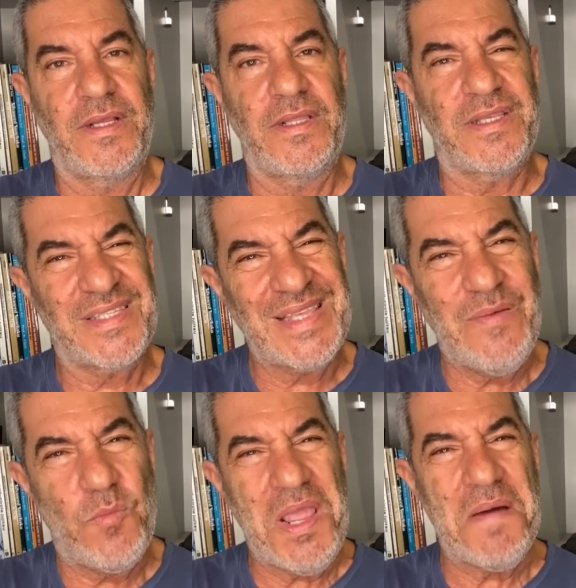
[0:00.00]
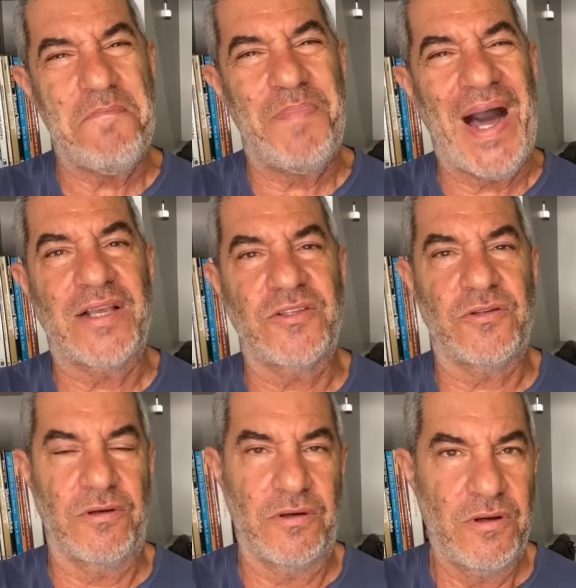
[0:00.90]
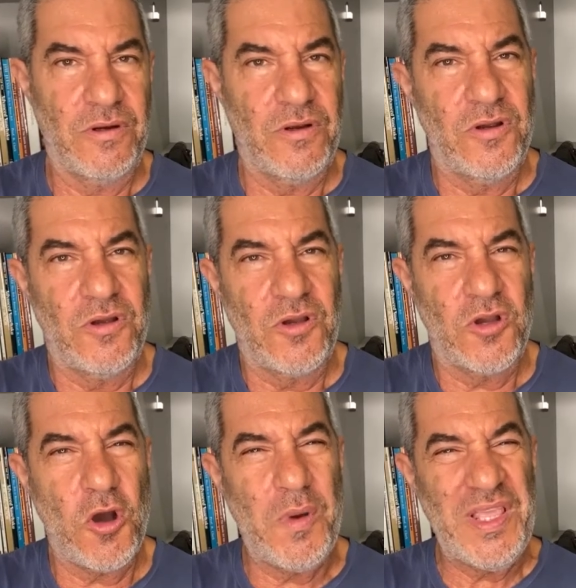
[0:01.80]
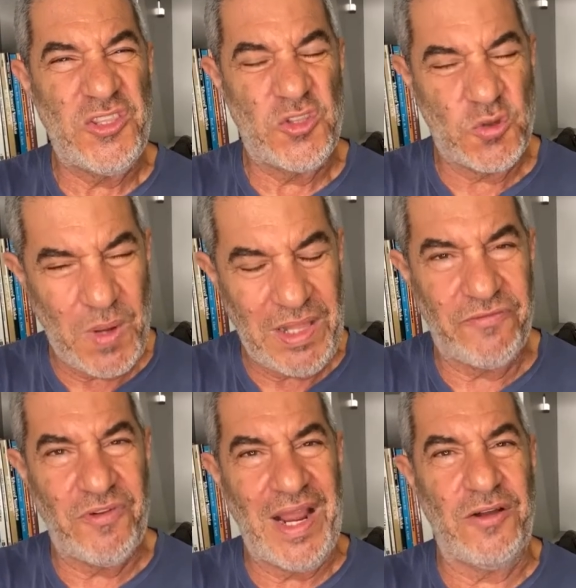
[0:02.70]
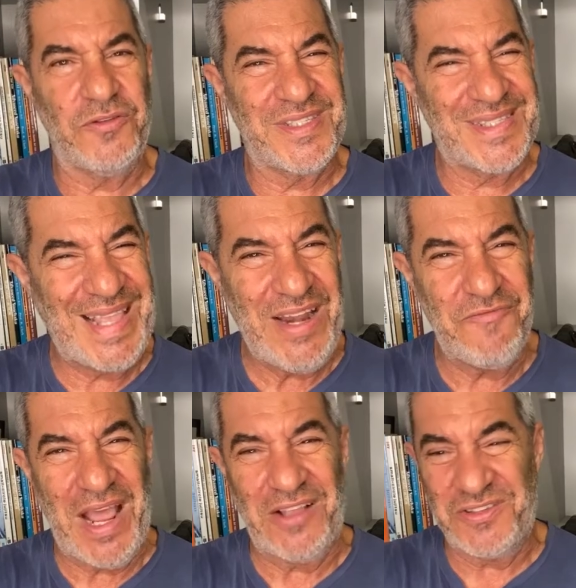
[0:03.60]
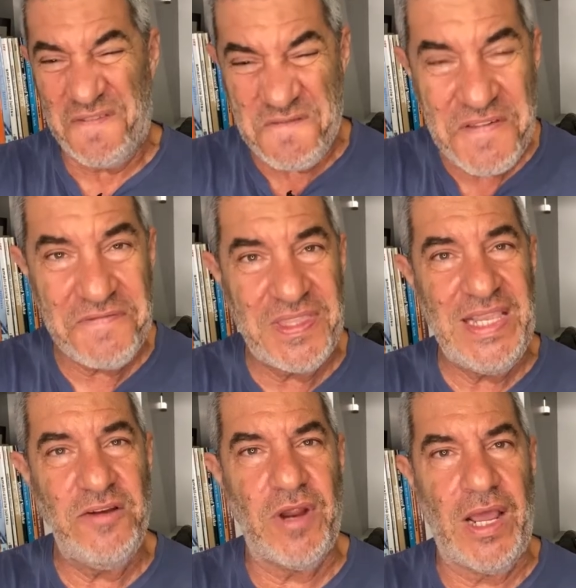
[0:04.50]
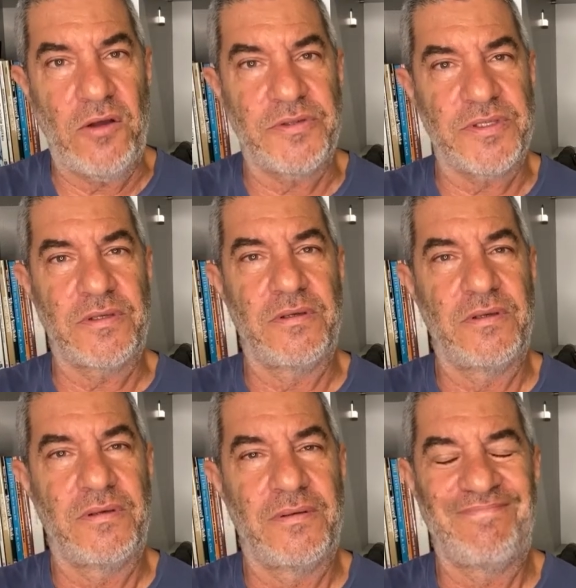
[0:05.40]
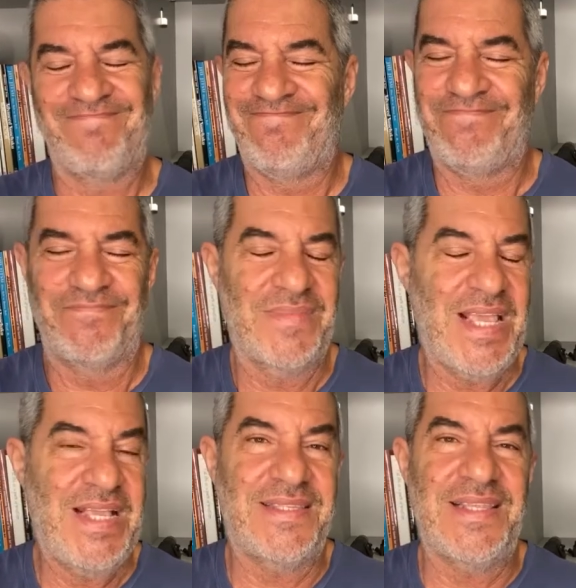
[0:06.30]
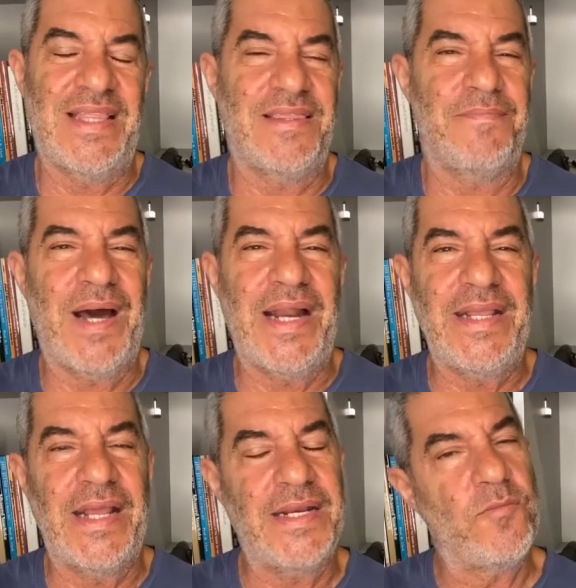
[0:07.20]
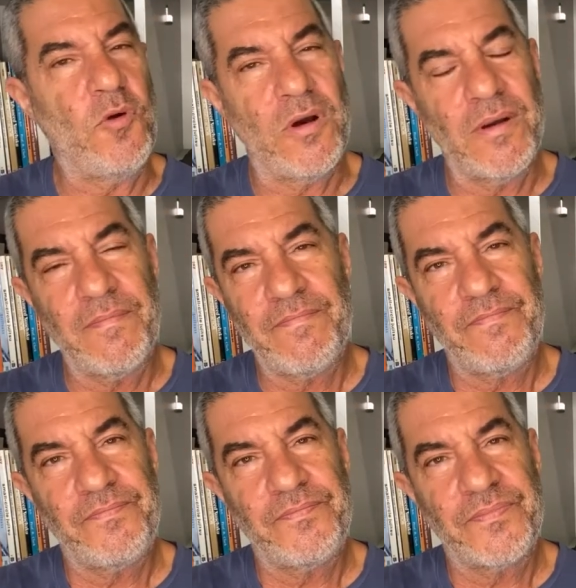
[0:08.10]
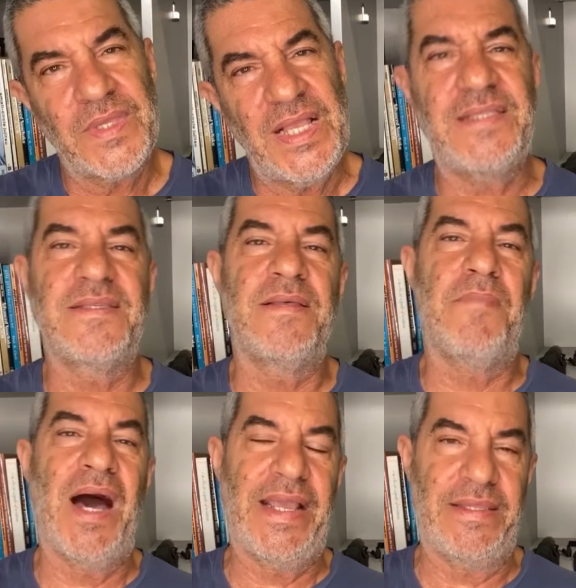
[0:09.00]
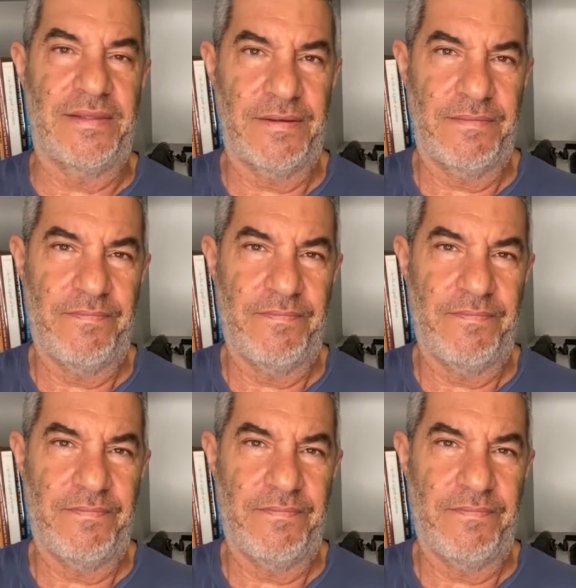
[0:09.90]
In the same way a boxer going 12 rounds, 10 rounds, 15 rounds. It's not the body anymore. It's the mind.